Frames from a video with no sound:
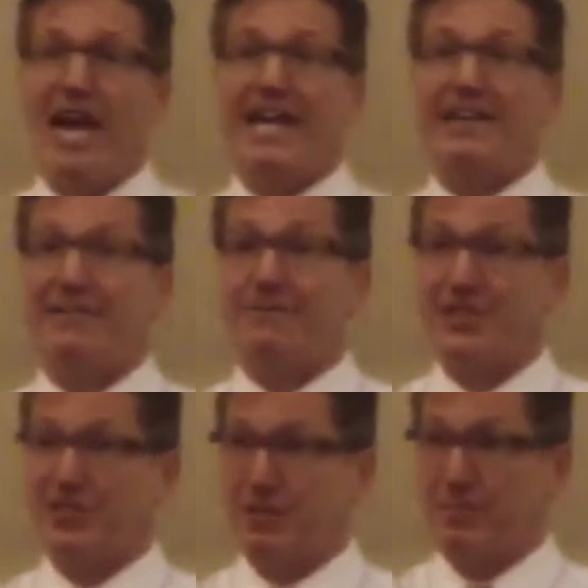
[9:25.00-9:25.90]
and
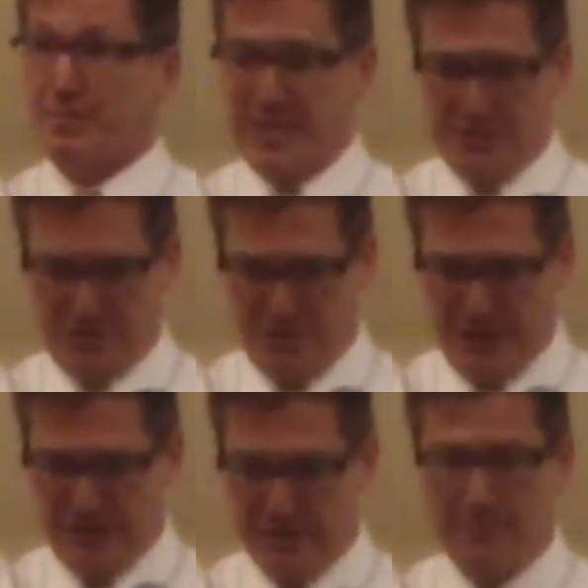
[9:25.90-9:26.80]
efficient
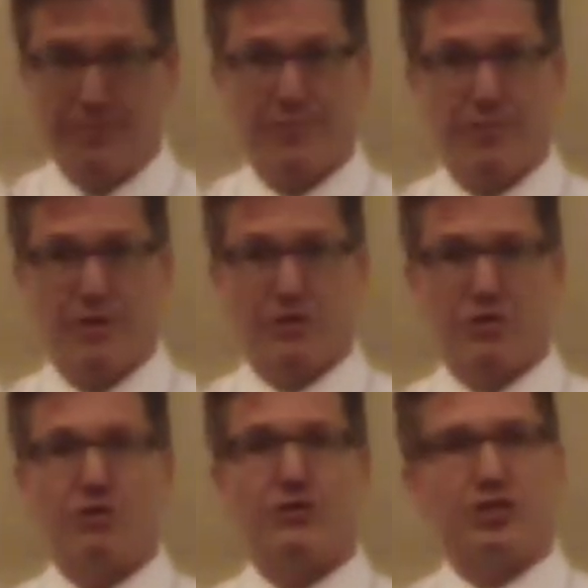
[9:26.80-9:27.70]
ministry.
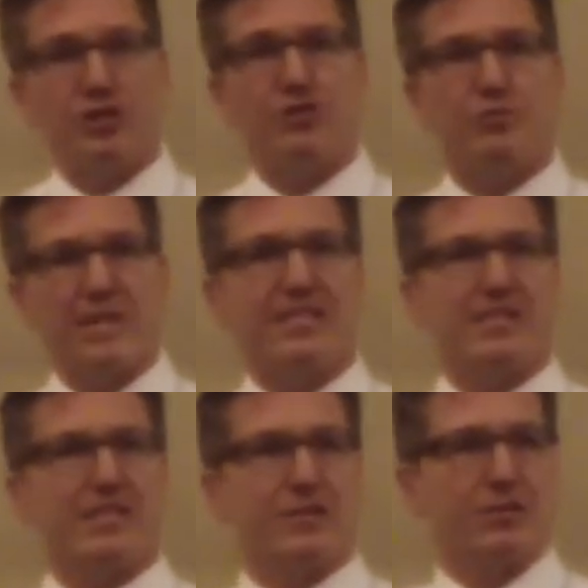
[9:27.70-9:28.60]
So those are the 2
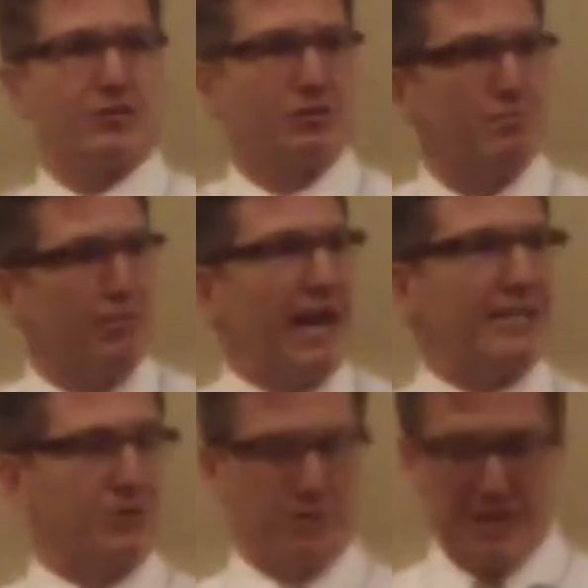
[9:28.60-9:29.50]
reasons. Those are 2
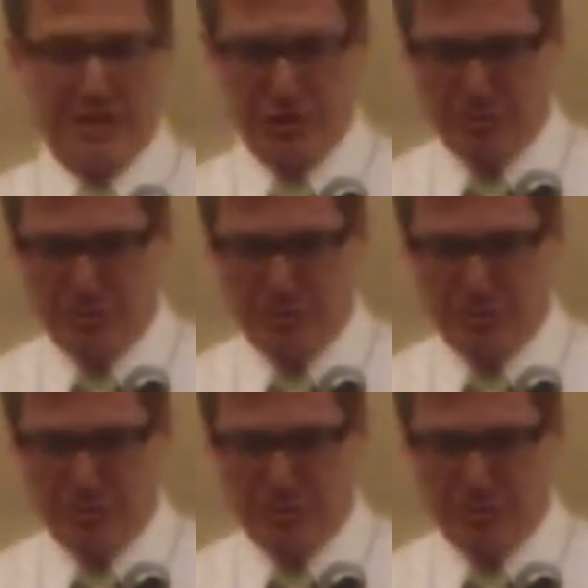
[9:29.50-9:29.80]
practical reasons